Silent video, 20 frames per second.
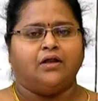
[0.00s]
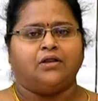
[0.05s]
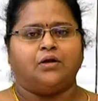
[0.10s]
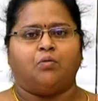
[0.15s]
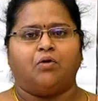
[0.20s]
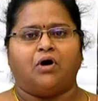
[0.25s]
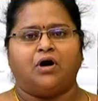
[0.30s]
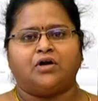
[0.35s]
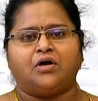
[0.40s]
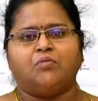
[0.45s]

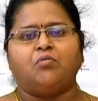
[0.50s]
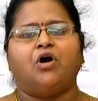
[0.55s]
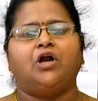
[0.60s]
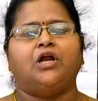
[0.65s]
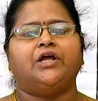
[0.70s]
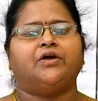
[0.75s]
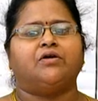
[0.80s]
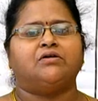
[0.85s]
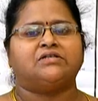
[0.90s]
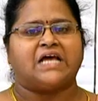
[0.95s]
the water
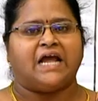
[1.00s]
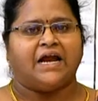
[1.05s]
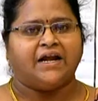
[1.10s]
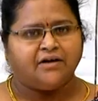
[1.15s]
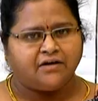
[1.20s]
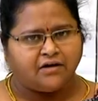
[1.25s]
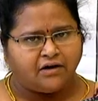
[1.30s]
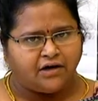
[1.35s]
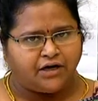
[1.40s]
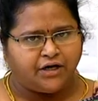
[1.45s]
molecules
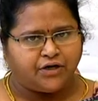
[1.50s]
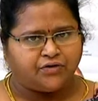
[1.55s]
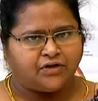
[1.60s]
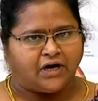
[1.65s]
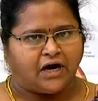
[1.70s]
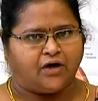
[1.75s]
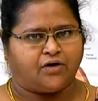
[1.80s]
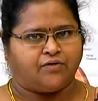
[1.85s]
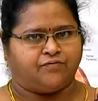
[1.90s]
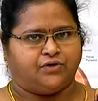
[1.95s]
enter into
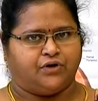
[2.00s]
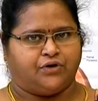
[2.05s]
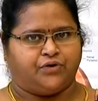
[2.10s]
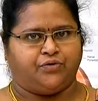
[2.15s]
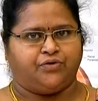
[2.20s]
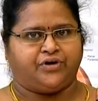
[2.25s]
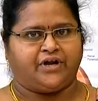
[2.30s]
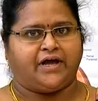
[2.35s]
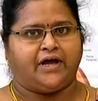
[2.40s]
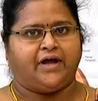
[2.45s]
that of the
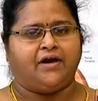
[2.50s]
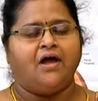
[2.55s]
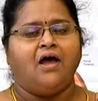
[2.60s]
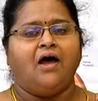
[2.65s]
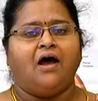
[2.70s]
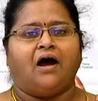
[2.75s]
root hair